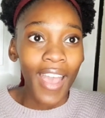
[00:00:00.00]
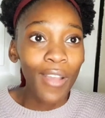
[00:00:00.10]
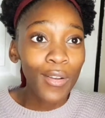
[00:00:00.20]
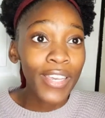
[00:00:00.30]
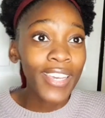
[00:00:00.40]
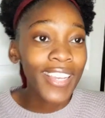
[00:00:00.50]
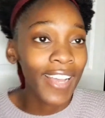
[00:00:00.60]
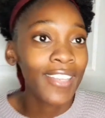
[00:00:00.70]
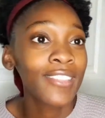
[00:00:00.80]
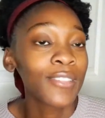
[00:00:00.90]
Okay
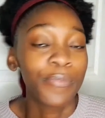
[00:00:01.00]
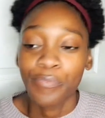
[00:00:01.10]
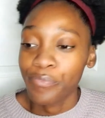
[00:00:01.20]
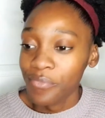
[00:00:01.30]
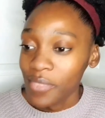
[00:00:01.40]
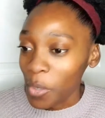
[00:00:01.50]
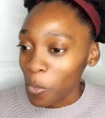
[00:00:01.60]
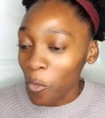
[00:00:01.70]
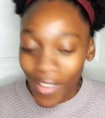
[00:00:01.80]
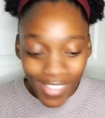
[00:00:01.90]
guys.
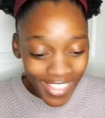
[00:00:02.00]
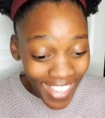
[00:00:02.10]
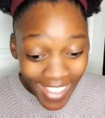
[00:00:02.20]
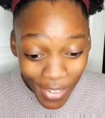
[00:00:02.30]
One day,